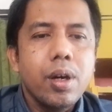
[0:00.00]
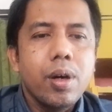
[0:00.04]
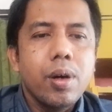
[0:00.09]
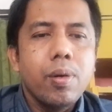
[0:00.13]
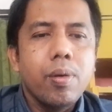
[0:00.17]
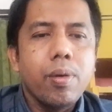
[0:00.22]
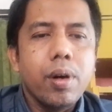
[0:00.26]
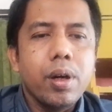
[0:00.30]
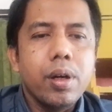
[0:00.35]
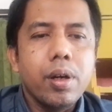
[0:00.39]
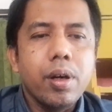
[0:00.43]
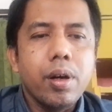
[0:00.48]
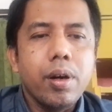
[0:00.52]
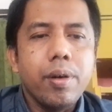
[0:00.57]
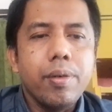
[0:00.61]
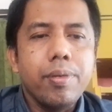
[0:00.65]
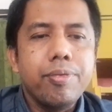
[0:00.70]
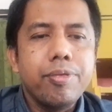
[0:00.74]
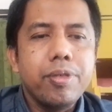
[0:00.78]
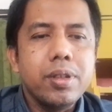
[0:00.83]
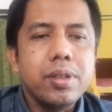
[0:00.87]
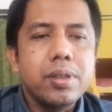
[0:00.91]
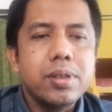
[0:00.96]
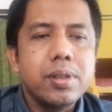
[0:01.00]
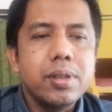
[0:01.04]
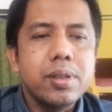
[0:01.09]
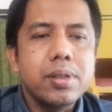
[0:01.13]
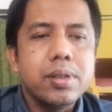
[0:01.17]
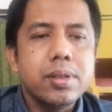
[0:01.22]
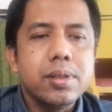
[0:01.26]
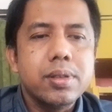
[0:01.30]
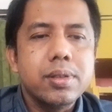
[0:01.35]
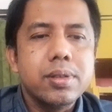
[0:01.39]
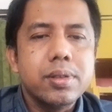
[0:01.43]
one of which
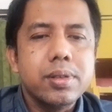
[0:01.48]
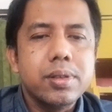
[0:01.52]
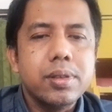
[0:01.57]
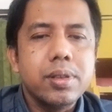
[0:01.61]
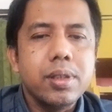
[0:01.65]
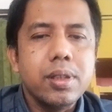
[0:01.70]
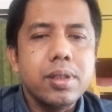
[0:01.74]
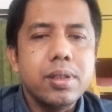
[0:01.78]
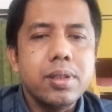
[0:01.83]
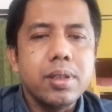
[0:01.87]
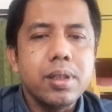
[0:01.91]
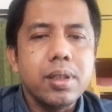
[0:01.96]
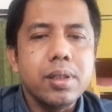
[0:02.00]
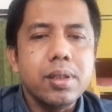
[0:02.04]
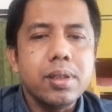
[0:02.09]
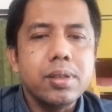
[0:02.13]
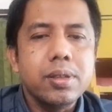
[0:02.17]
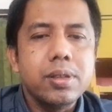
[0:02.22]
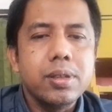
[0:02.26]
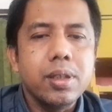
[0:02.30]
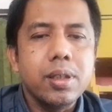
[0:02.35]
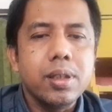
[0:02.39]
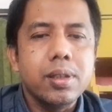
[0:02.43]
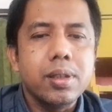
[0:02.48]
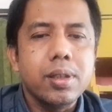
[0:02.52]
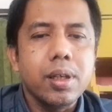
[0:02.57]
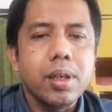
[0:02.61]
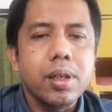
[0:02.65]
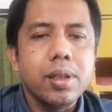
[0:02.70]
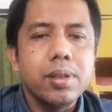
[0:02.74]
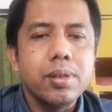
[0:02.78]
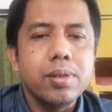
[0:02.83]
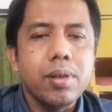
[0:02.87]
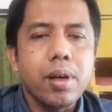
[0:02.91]
is teaching
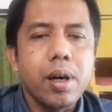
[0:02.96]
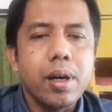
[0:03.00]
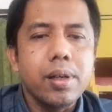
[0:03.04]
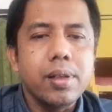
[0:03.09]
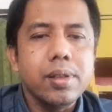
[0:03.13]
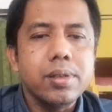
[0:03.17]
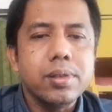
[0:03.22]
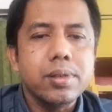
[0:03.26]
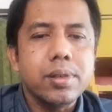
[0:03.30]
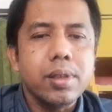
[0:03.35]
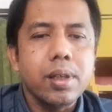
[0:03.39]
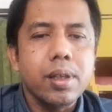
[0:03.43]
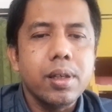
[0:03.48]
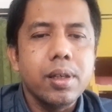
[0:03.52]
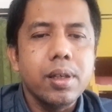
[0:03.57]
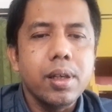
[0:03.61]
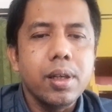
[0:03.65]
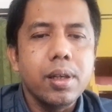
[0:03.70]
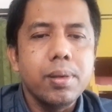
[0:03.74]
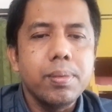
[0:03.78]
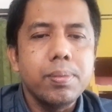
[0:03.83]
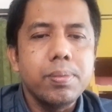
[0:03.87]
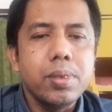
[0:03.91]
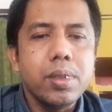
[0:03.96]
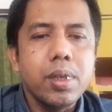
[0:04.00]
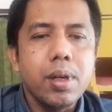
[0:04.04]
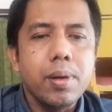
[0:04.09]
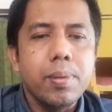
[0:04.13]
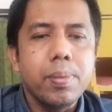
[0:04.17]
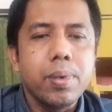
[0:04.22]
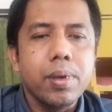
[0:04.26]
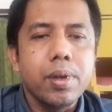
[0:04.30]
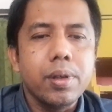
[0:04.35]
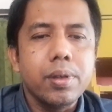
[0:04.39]
children to understand and be
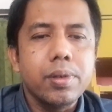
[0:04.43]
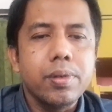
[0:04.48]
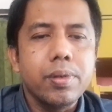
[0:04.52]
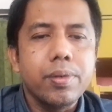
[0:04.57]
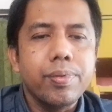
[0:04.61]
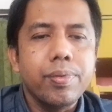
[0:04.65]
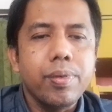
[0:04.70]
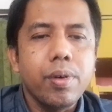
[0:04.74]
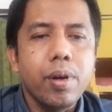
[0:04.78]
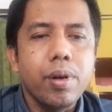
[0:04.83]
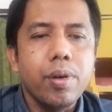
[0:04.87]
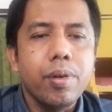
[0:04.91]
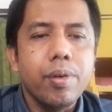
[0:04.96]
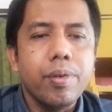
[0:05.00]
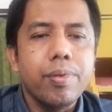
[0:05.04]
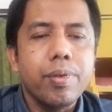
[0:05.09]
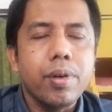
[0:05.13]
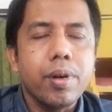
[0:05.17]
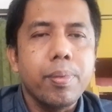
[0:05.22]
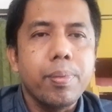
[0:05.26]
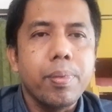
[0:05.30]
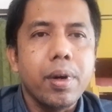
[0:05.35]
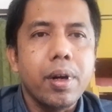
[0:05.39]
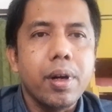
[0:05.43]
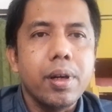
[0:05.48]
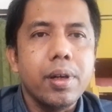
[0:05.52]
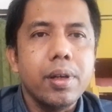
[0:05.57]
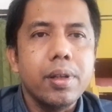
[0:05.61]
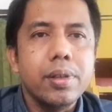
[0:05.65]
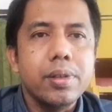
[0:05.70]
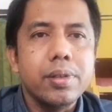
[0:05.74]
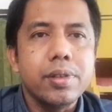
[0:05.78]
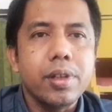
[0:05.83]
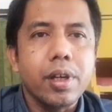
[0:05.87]
able to follow verbal
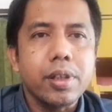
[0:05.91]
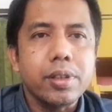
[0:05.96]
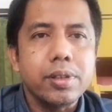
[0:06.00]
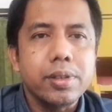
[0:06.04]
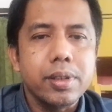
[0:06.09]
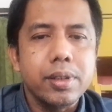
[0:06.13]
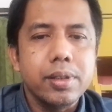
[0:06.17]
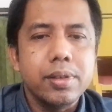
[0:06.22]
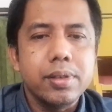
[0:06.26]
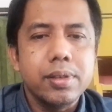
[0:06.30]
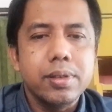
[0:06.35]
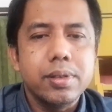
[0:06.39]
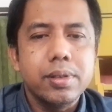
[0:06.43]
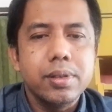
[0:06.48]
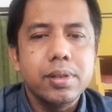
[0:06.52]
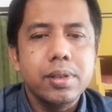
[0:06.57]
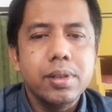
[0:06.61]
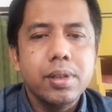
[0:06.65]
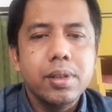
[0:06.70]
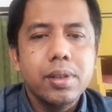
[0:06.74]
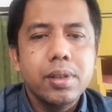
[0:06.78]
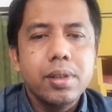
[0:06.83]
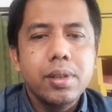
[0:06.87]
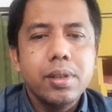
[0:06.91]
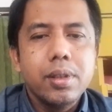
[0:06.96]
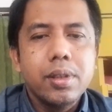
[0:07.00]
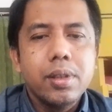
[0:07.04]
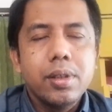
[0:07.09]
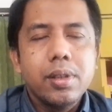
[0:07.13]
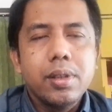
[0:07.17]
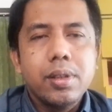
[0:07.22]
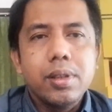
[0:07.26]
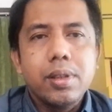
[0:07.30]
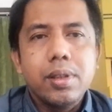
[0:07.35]
instructions.
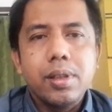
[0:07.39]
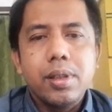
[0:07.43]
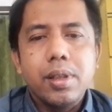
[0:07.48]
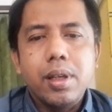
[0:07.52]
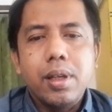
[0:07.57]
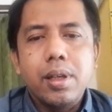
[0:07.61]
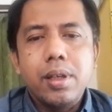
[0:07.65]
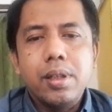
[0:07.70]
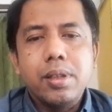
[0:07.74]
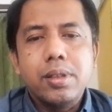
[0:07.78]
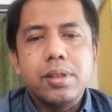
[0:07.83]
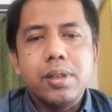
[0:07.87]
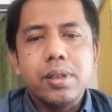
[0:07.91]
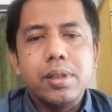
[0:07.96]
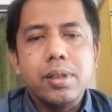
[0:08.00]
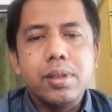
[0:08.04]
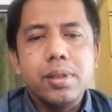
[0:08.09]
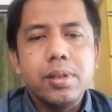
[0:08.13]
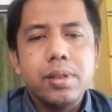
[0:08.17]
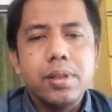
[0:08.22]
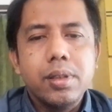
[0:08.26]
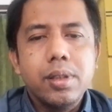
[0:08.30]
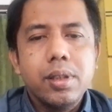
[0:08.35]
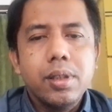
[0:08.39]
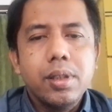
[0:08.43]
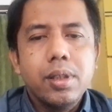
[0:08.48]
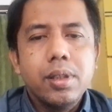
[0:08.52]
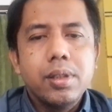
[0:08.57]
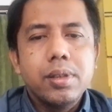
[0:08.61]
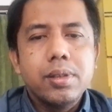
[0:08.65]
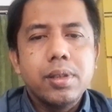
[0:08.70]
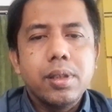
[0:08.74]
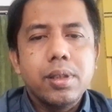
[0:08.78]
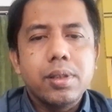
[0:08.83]
In addition,
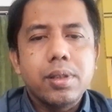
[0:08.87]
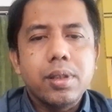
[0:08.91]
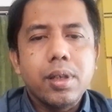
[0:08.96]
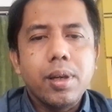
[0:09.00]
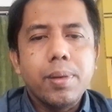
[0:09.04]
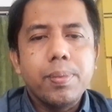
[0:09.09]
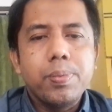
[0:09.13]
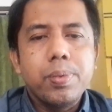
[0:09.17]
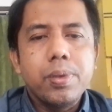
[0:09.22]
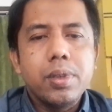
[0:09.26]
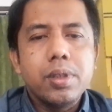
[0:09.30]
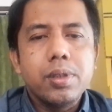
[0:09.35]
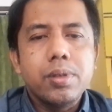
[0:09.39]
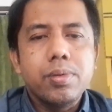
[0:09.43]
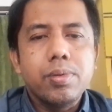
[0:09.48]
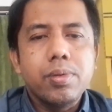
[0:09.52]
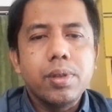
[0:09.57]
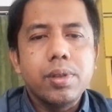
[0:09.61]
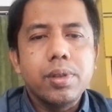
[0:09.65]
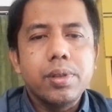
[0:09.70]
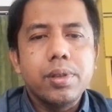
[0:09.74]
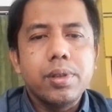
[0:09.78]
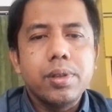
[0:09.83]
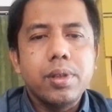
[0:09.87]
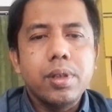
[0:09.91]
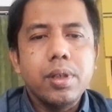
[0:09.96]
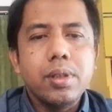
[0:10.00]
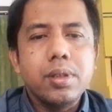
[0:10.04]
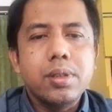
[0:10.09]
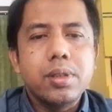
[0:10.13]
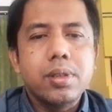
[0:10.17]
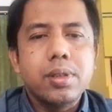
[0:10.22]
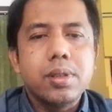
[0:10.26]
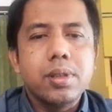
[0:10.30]
the therapist will
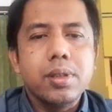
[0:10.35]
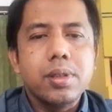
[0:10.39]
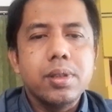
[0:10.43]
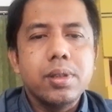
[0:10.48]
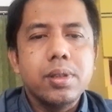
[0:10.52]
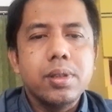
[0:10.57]
teach